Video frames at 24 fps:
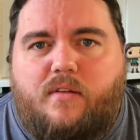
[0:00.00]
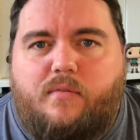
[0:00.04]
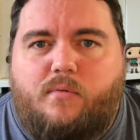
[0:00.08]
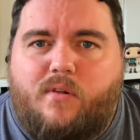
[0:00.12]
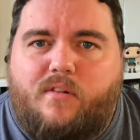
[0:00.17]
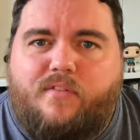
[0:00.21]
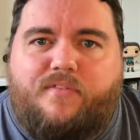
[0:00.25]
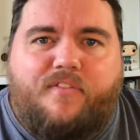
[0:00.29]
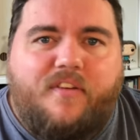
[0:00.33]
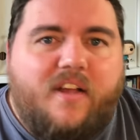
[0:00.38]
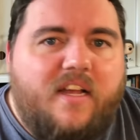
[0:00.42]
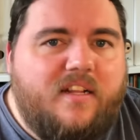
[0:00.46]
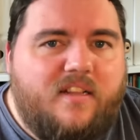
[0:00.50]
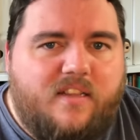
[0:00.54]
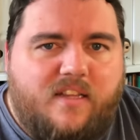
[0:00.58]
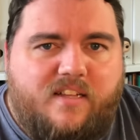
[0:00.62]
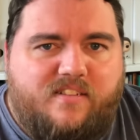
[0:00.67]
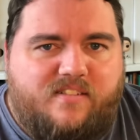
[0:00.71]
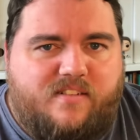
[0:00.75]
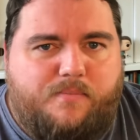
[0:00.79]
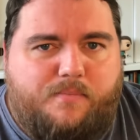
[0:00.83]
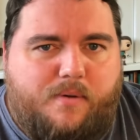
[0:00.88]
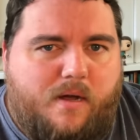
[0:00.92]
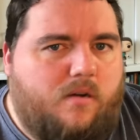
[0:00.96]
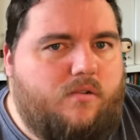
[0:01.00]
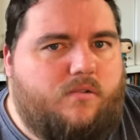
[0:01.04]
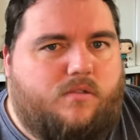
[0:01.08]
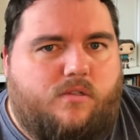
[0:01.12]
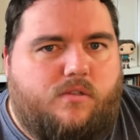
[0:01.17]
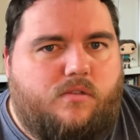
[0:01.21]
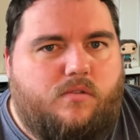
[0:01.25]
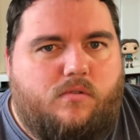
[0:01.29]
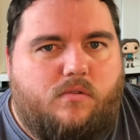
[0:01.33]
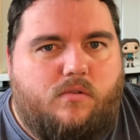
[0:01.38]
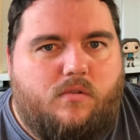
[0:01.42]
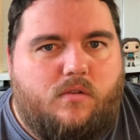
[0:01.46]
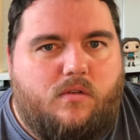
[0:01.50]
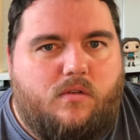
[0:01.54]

will think this about you.